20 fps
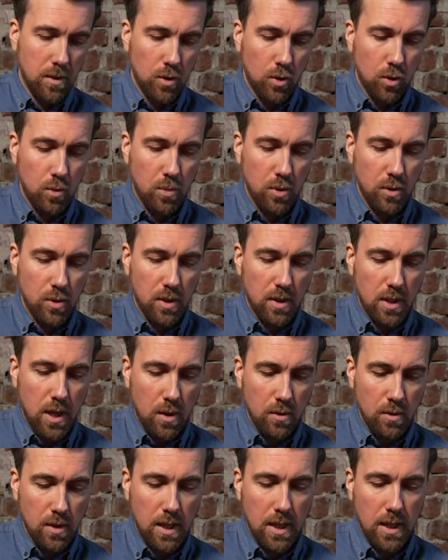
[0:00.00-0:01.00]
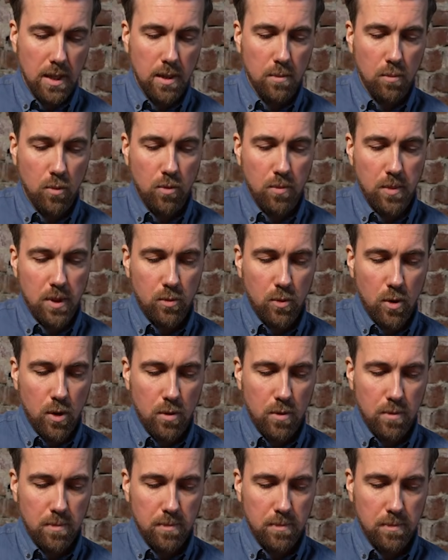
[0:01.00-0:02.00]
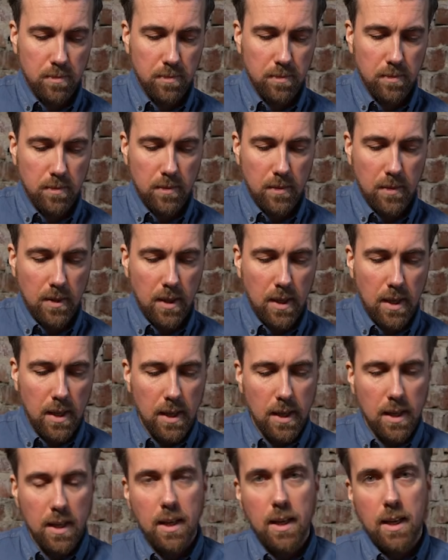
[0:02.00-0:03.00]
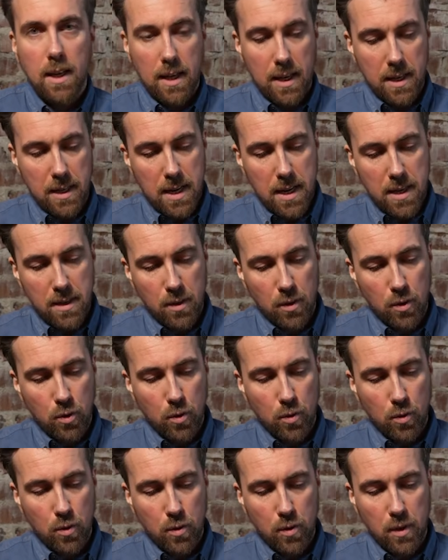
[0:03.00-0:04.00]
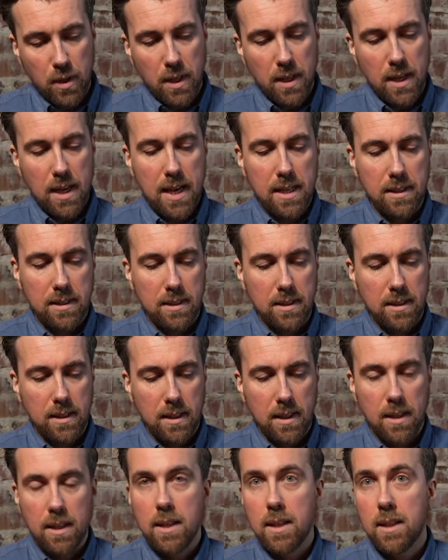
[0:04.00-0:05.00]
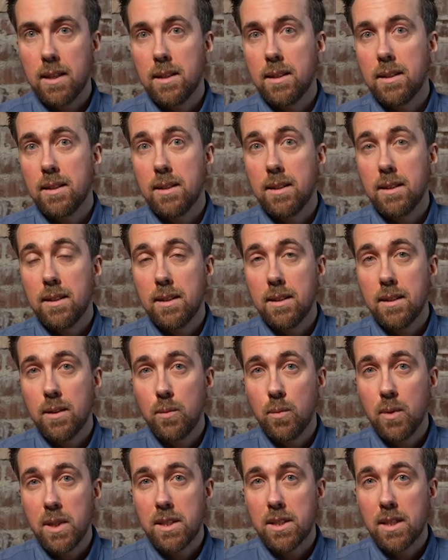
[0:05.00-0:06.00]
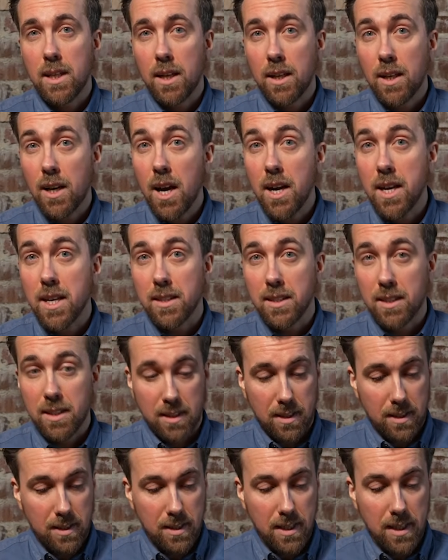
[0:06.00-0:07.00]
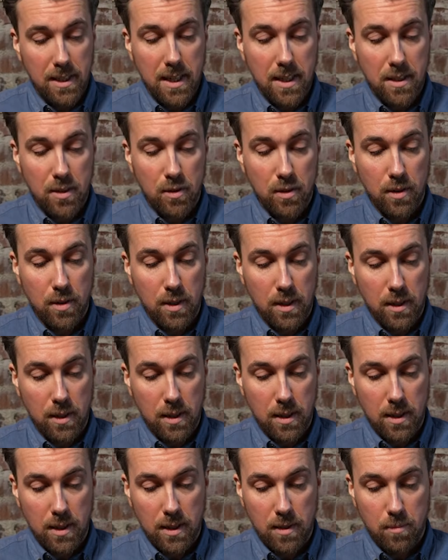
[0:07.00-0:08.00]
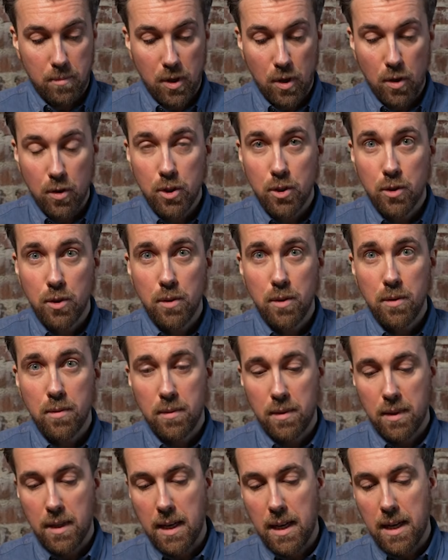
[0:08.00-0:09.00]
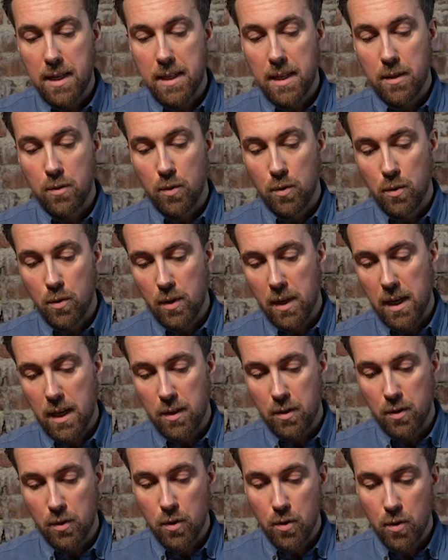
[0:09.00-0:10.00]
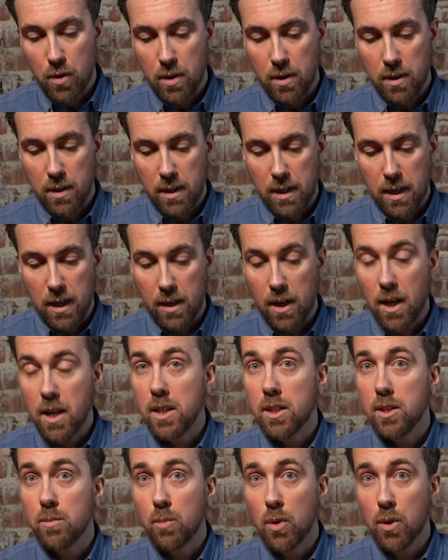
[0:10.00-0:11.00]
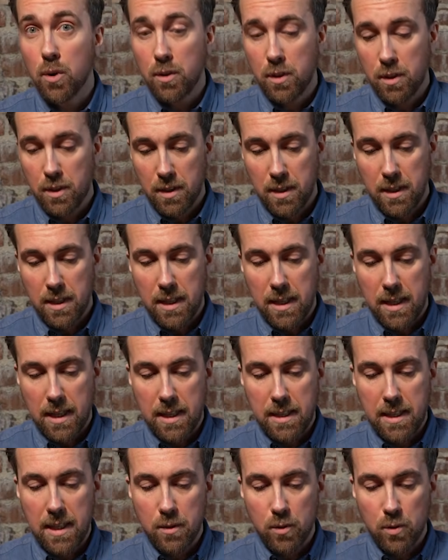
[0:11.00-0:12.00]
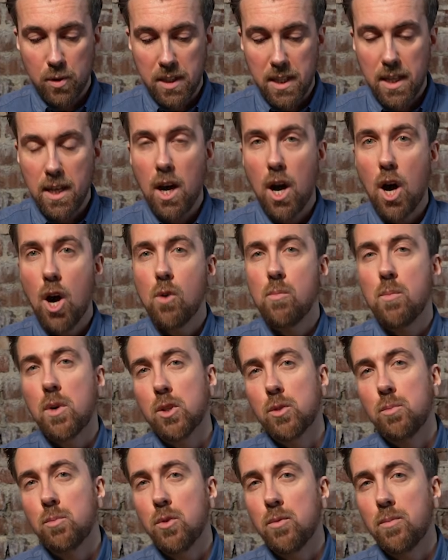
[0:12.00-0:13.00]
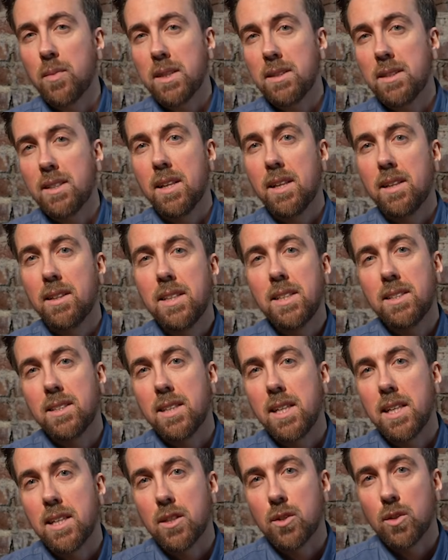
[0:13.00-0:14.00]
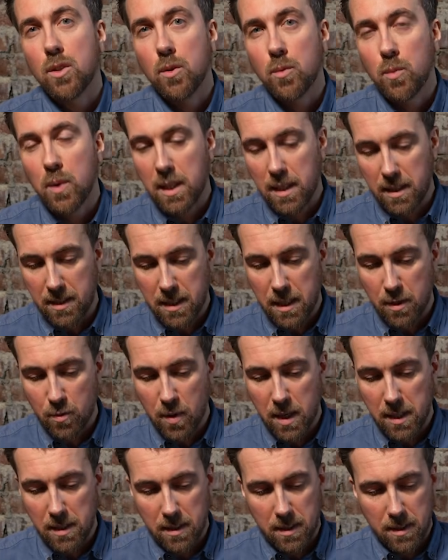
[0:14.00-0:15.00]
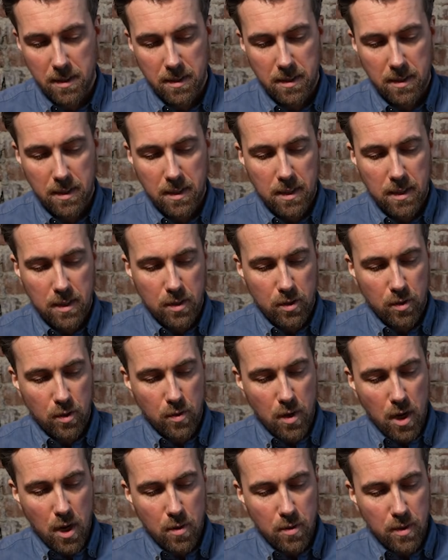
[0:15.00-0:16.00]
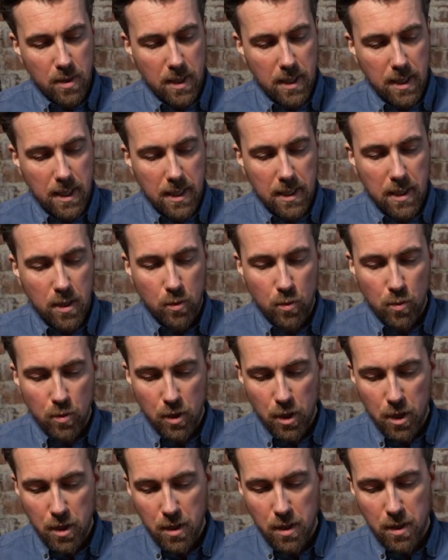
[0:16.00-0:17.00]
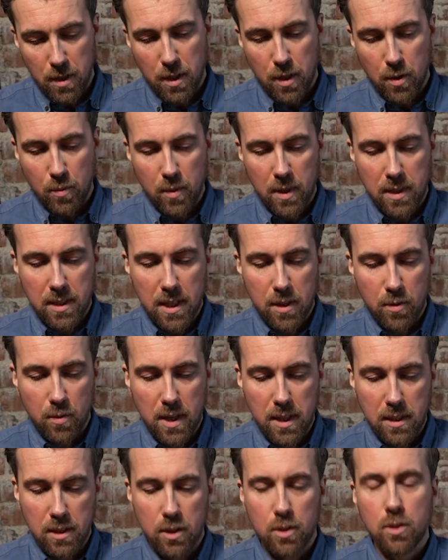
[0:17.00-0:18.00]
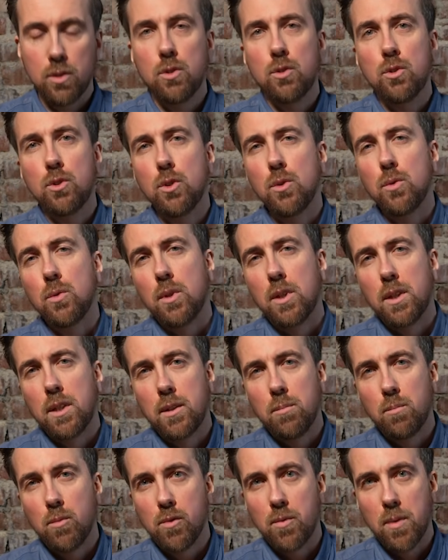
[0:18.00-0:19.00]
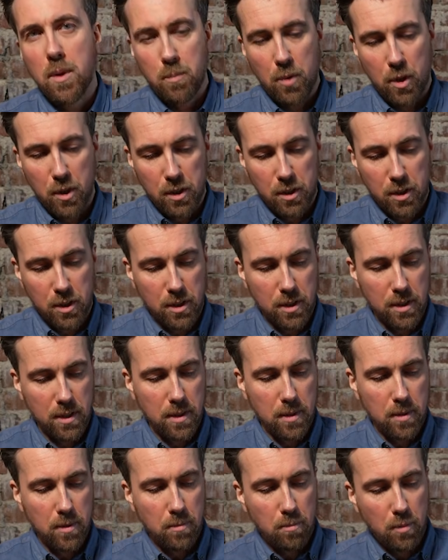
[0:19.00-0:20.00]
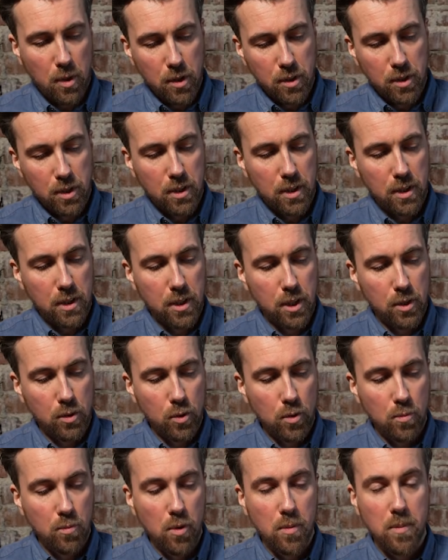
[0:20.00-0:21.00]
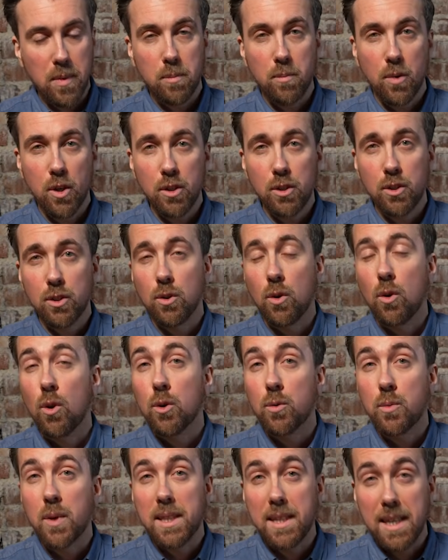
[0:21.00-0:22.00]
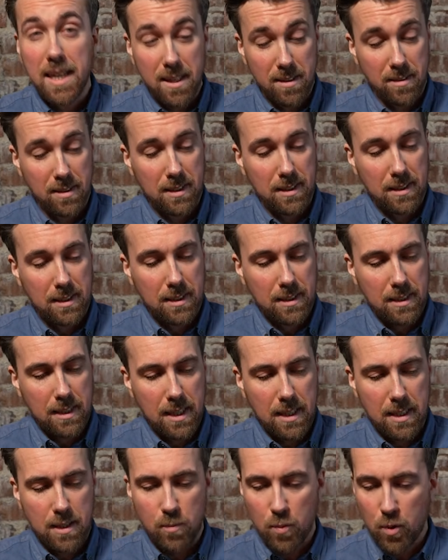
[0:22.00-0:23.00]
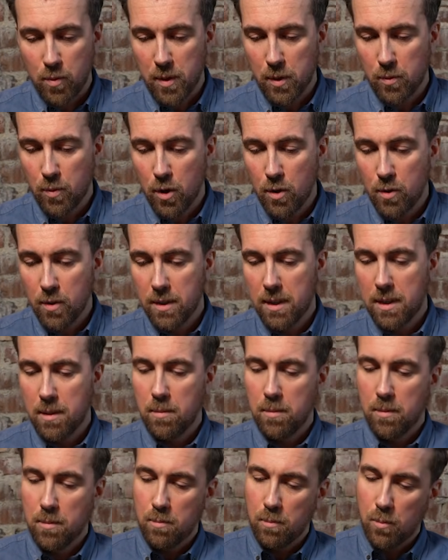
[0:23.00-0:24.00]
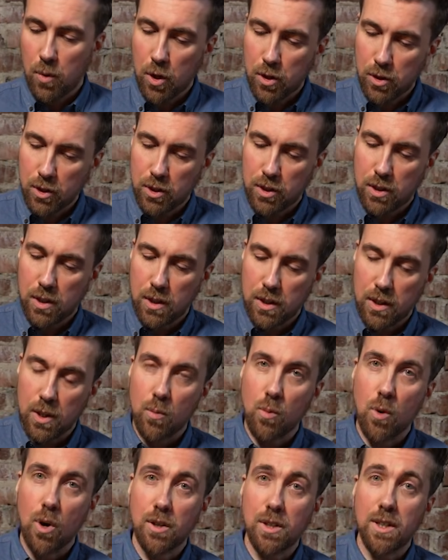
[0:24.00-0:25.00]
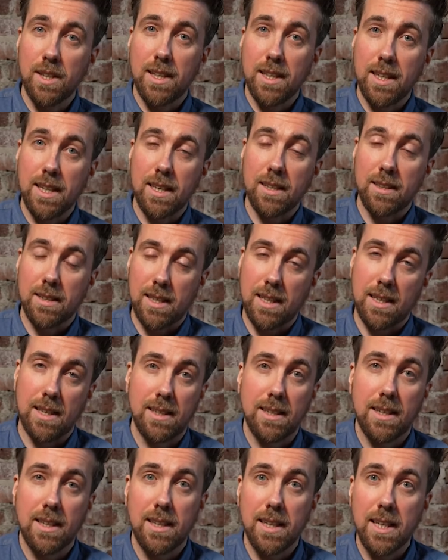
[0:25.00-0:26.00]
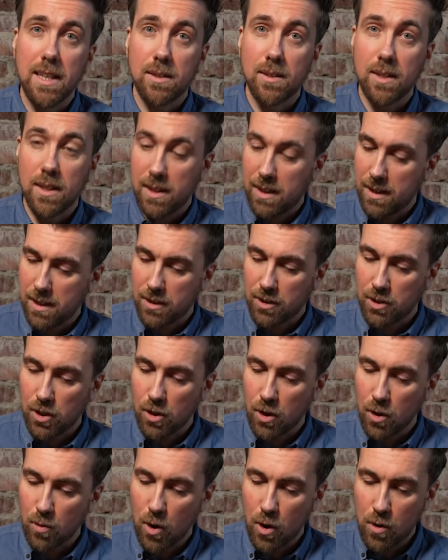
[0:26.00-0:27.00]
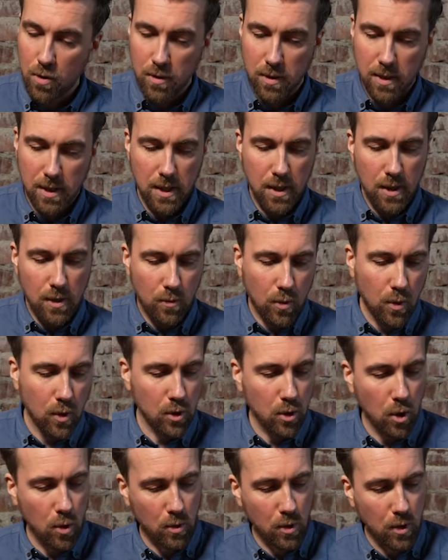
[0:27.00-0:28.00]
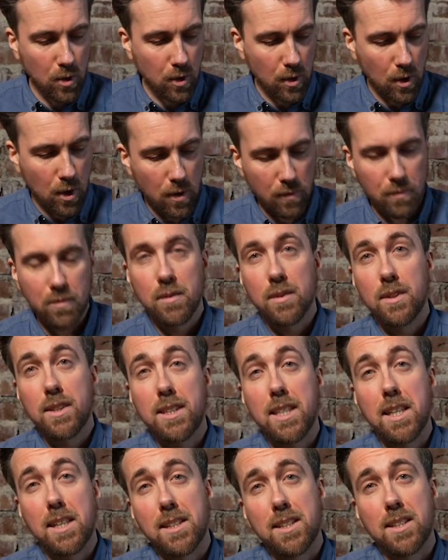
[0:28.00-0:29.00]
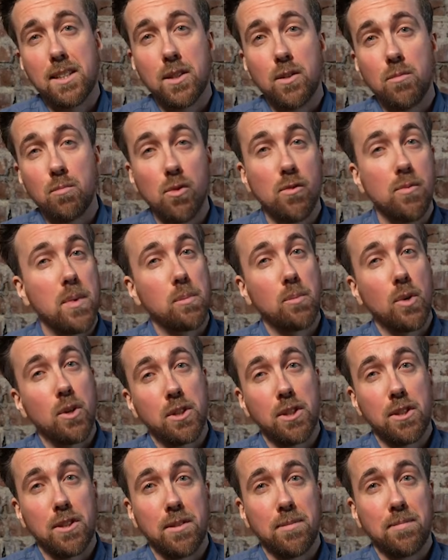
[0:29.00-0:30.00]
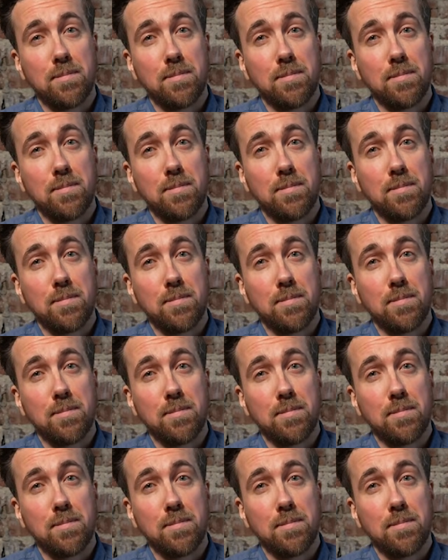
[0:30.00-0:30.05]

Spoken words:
you put it down in the movement row, and then you look at which alliance the leader belongs to, and then you look at your alliance board, and then you see how much movement this leader will generate. So now Inge Krokrygg will generate 2 movement points, plus the 2 movement points already in the movement row, plus the 1 in the lead saga row, for a total of 6 movement points.